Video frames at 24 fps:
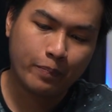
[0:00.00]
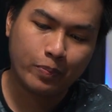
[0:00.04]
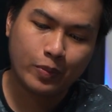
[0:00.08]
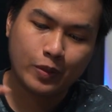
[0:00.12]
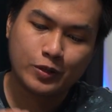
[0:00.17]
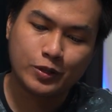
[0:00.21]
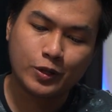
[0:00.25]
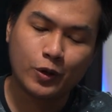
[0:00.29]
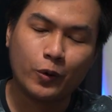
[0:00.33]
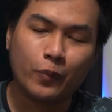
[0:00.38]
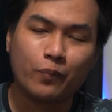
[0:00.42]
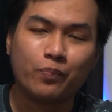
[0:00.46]

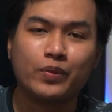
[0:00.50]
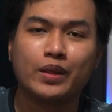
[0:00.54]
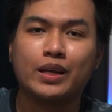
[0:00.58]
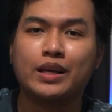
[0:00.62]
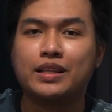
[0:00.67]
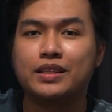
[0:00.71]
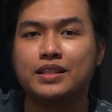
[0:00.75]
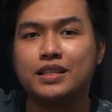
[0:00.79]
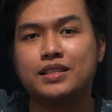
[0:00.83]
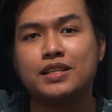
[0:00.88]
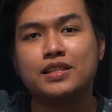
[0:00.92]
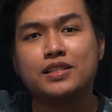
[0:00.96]
So
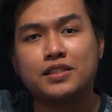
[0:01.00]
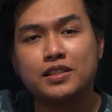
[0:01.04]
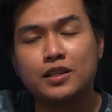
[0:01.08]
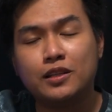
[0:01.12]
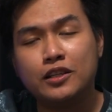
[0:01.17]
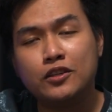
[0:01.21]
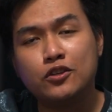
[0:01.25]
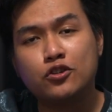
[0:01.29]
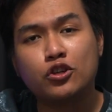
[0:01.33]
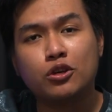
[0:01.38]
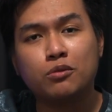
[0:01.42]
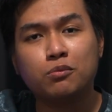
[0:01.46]
this is the
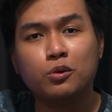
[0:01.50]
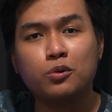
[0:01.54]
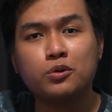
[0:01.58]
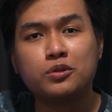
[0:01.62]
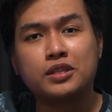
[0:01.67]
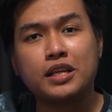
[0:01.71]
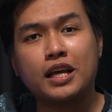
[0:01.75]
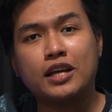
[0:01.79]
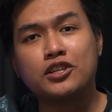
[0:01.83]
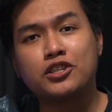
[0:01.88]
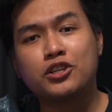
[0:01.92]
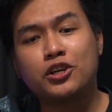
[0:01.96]
Legion
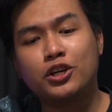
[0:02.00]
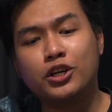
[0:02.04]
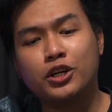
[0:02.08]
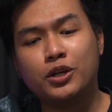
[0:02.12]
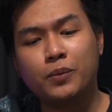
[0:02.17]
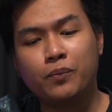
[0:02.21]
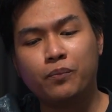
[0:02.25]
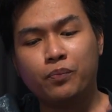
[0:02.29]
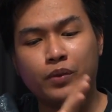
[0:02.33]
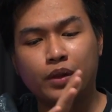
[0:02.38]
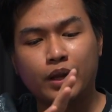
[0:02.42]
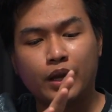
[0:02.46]

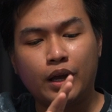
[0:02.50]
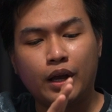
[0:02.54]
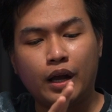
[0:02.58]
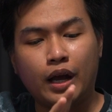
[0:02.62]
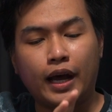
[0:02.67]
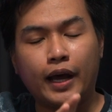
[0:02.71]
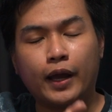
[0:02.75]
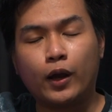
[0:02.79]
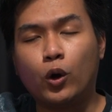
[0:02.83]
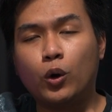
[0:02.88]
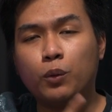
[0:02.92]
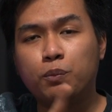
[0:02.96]
BoostStation.
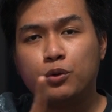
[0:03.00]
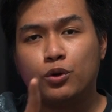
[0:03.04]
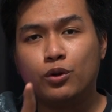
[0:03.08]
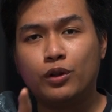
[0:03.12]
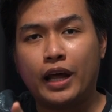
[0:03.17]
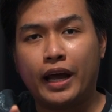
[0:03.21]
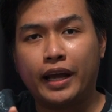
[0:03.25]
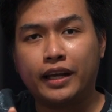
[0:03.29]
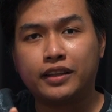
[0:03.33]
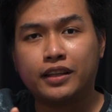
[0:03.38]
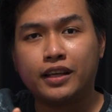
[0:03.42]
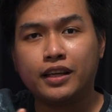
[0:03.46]
I hope you
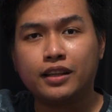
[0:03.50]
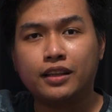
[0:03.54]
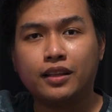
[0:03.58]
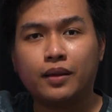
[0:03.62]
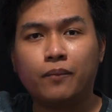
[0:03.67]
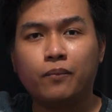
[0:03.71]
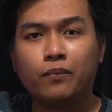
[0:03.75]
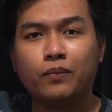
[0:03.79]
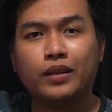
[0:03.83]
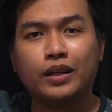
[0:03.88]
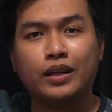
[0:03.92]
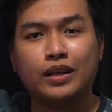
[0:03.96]
liked it.
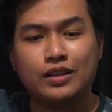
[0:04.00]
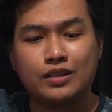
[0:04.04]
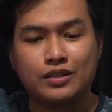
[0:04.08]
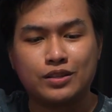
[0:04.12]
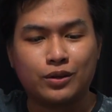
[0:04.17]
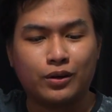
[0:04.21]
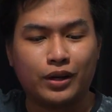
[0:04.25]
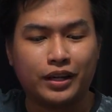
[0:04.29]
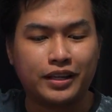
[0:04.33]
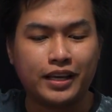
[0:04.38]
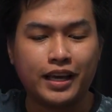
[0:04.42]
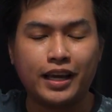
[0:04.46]

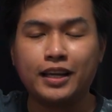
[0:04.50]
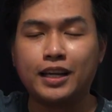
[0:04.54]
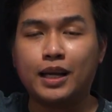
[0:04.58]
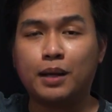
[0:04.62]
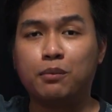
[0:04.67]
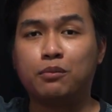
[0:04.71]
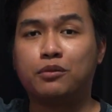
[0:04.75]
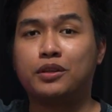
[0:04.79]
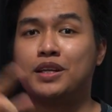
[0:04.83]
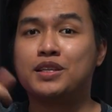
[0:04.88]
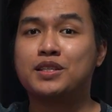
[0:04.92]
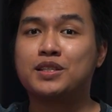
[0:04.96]
So again,
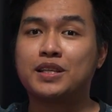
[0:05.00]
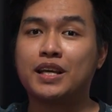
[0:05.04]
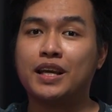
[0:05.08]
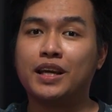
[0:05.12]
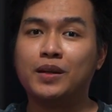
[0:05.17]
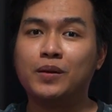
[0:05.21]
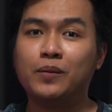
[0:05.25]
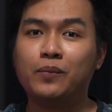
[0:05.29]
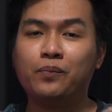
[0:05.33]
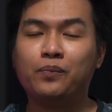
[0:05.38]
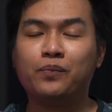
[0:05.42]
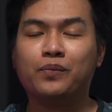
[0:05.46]
I'm
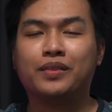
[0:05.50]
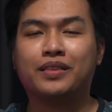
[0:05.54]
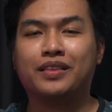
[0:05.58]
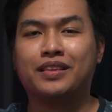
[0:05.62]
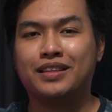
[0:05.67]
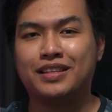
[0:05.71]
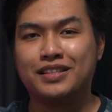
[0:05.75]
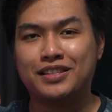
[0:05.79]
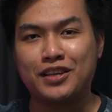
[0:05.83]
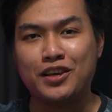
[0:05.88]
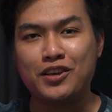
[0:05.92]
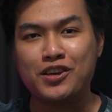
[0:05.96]
Tristan.
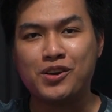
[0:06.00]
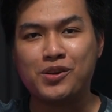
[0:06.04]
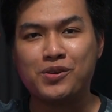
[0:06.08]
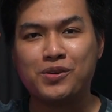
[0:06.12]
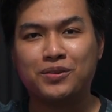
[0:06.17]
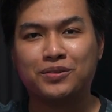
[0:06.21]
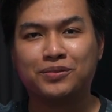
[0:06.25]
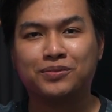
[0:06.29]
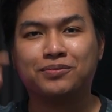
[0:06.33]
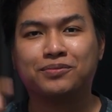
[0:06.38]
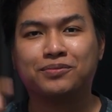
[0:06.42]
See you.